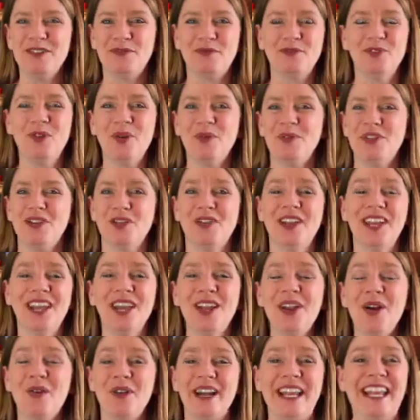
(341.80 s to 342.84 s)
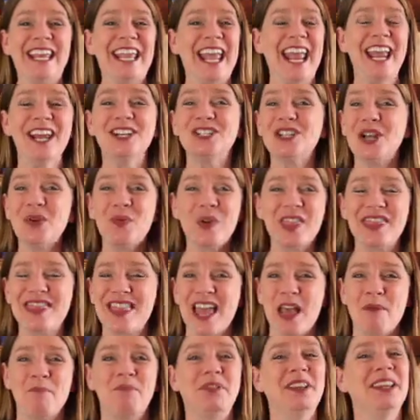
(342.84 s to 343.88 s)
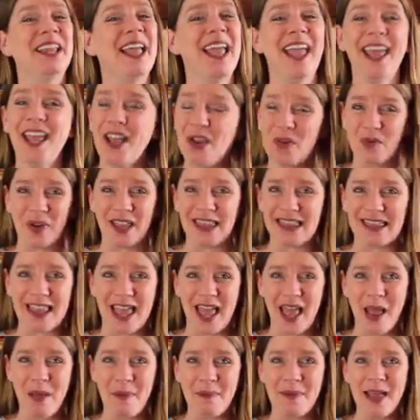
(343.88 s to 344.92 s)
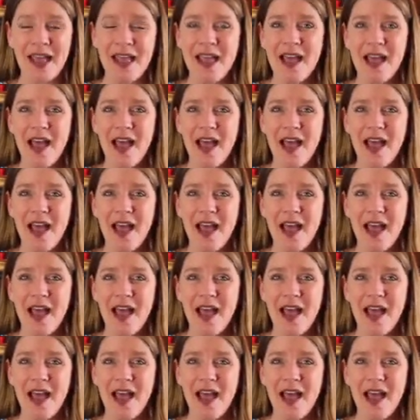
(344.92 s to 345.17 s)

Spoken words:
the floor with your kiddo, engaging with them, playing with them.